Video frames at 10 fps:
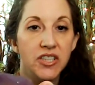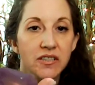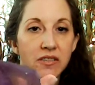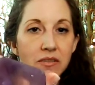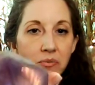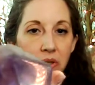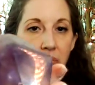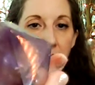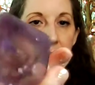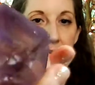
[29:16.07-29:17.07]
This is one
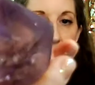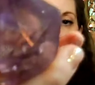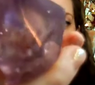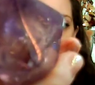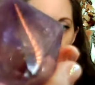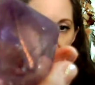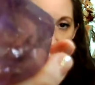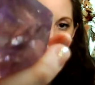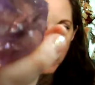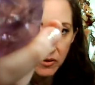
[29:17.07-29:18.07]
of my most favorite.
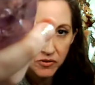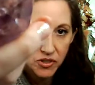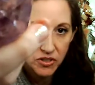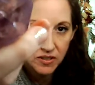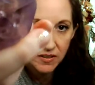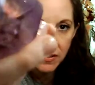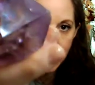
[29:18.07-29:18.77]
The universe is